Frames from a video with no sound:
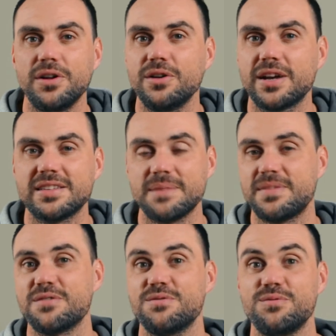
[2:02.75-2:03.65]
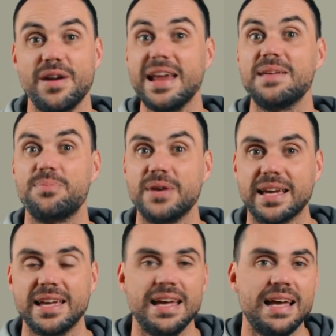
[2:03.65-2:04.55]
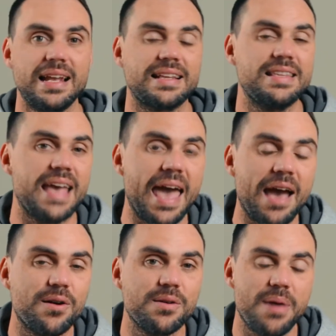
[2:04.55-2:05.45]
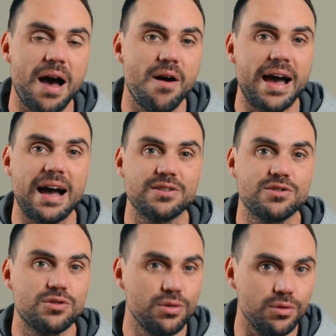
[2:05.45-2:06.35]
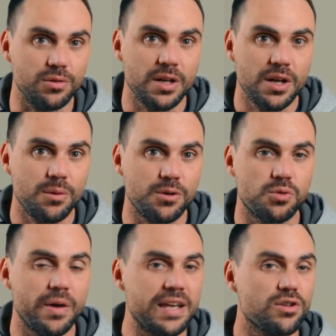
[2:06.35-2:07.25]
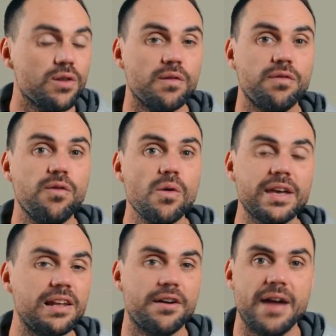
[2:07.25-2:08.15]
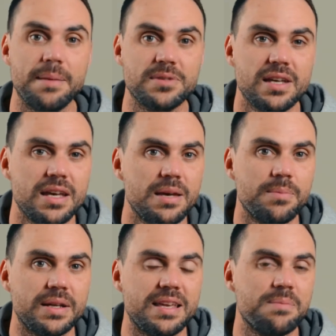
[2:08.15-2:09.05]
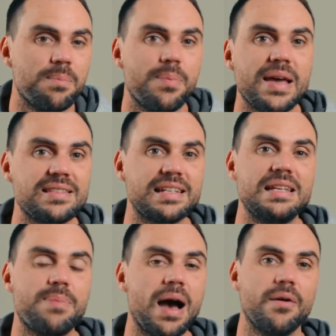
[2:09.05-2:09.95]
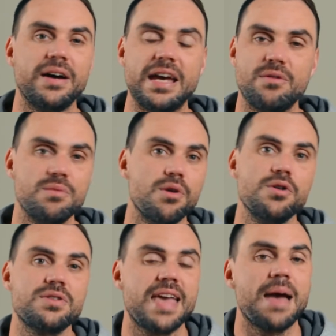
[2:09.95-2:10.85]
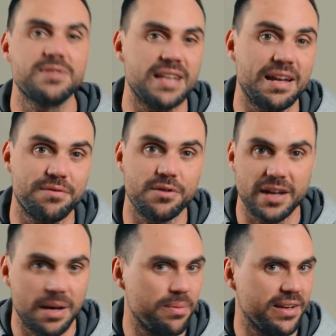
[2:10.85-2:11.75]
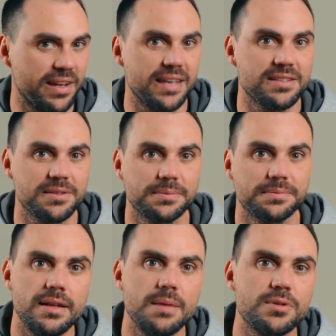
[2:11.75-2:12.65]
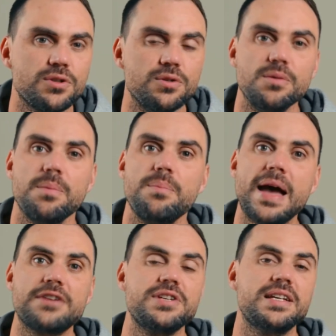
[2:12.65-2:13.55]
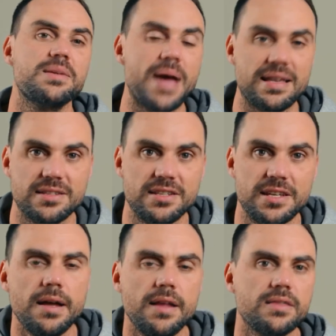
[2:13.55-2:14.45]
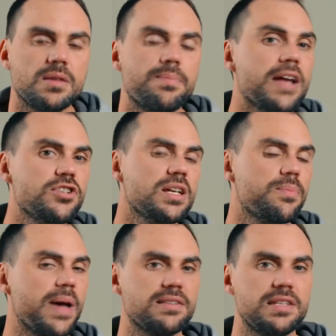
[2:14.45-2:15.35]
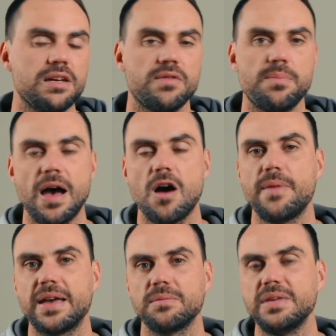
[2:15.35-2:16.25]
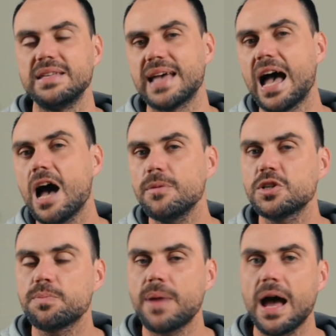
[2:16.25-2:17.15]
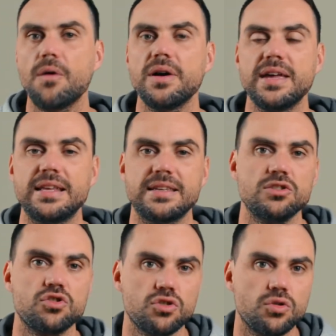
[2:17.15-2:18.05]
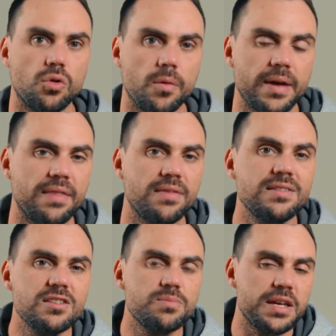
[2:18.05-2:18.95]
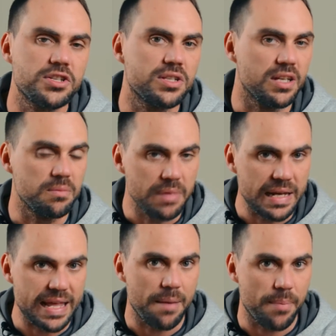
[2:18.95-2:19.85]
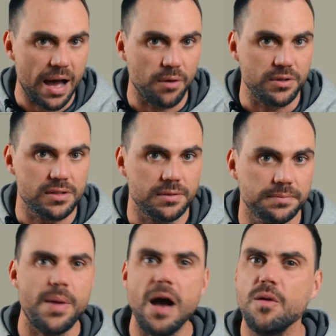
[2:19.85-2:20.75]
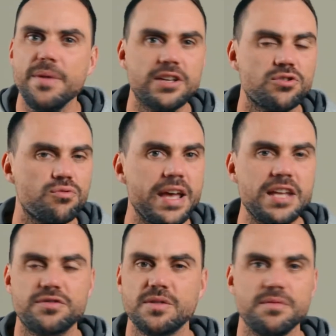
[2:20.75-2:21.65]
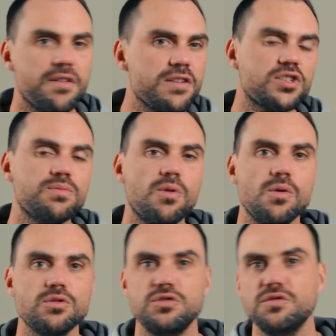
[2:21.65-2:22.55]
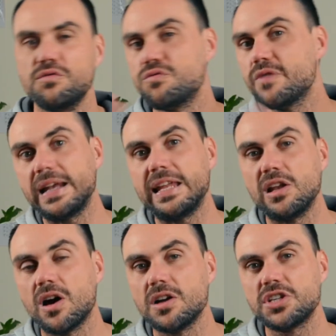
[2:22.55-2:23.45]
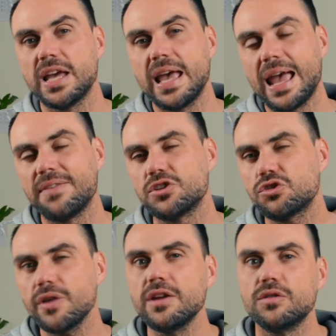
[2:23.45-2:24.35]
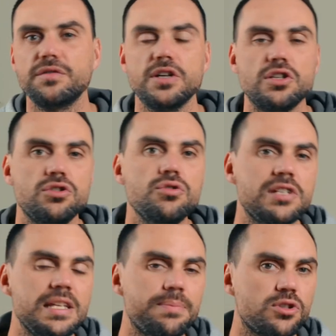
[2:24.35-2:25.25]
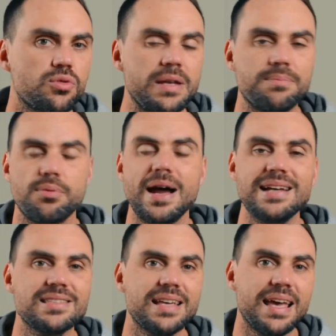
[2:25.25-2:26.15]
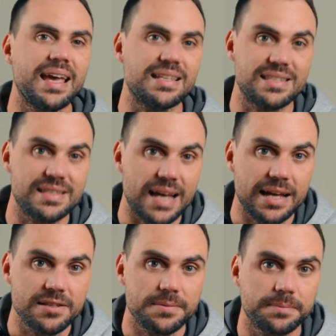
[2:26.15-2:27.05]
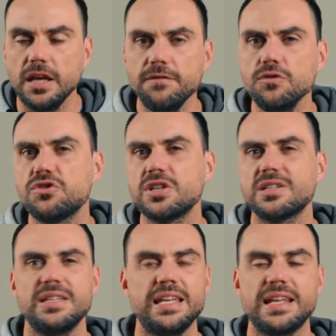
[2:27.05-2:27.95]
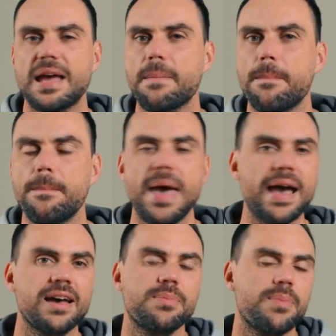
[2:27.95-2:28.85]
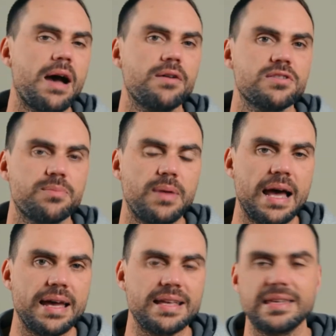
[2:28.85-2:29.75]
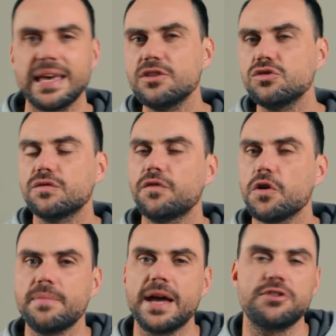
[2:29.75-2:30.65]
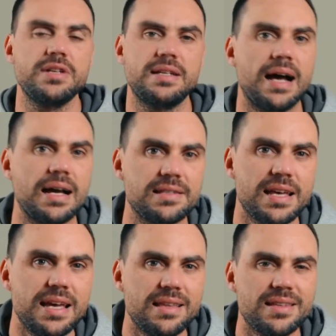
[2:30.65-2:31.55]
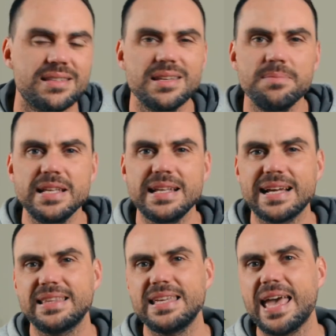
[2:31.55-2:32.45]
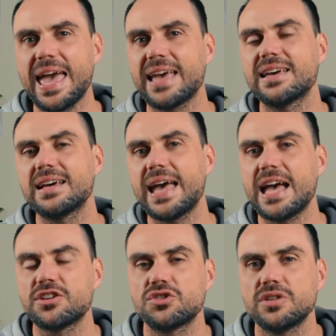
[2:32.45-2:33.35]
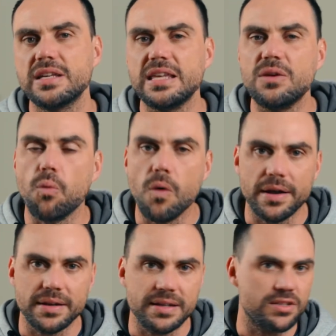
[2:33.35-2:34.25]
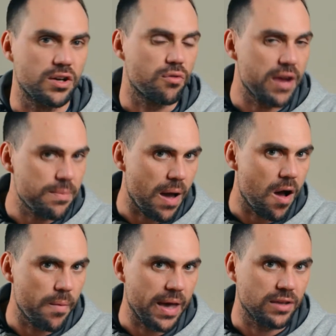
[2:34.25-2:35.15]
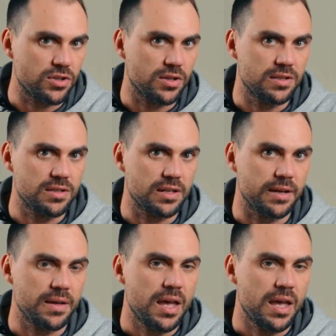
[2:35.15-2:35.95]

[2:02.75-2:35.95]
to look at something really big like the Anker Powerhouse 2, which weighs over 4 kilograms but can basically power a remote campsite for a couple of days. Number 2, battery capacity. The battery capacity of a power bank means how much power it can store, and this is measured in milliamp hours. Power banks range from very small to really large, and the trade-off is usually between price and size. If you just need a backup power supply in case your phone battery dies, then something like the Anker Astra E1 is a great power bank to consider.